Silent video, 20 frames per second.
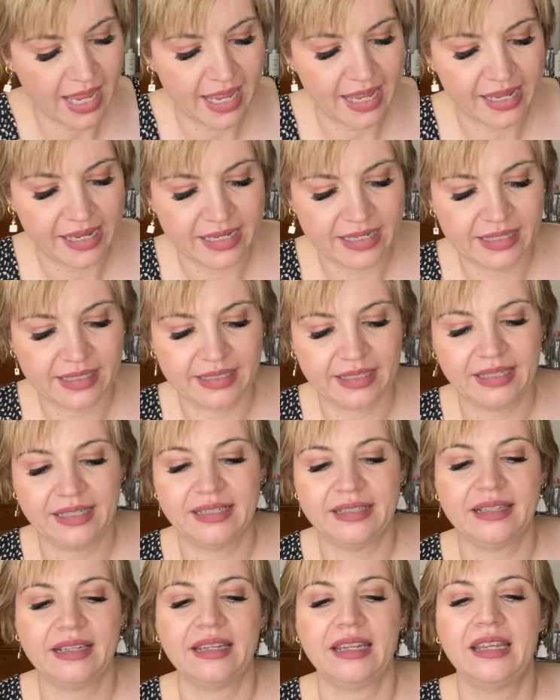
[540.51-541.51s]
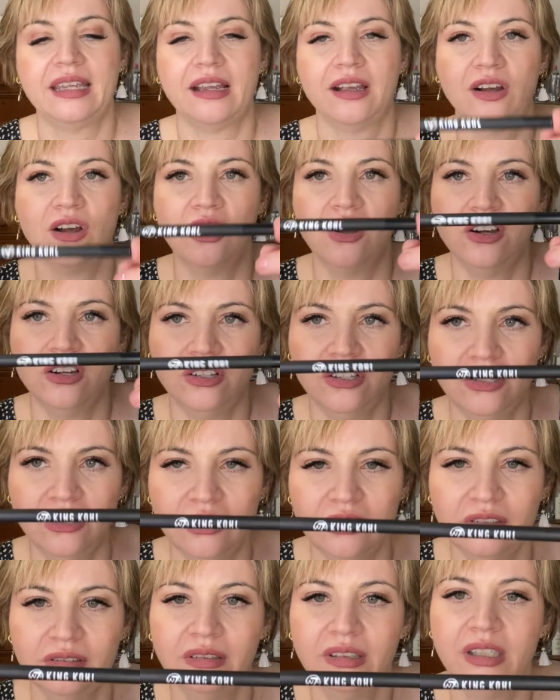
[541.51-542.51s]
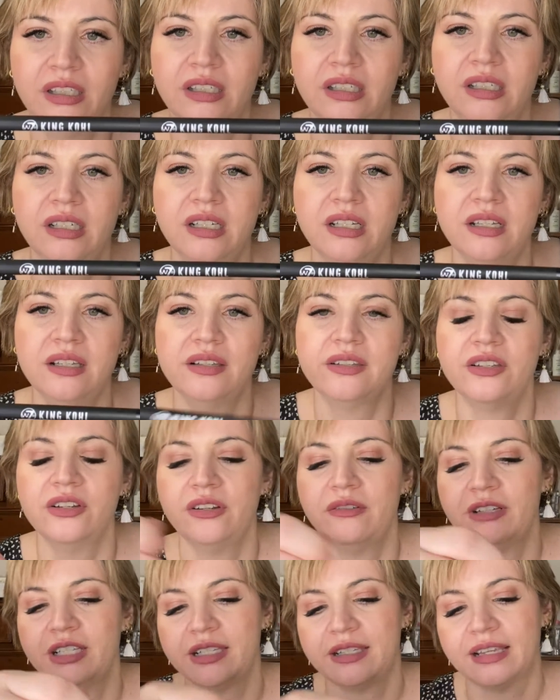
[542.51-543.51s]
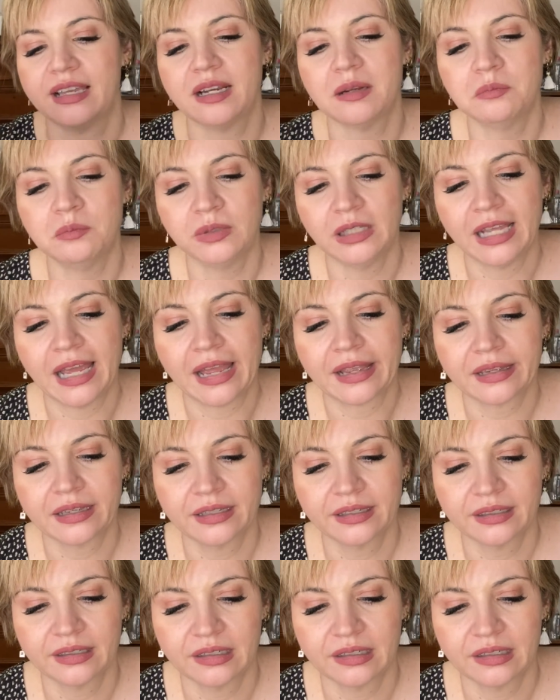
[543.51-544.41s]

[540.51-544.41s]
8 is a Kinghole. So what's that, a black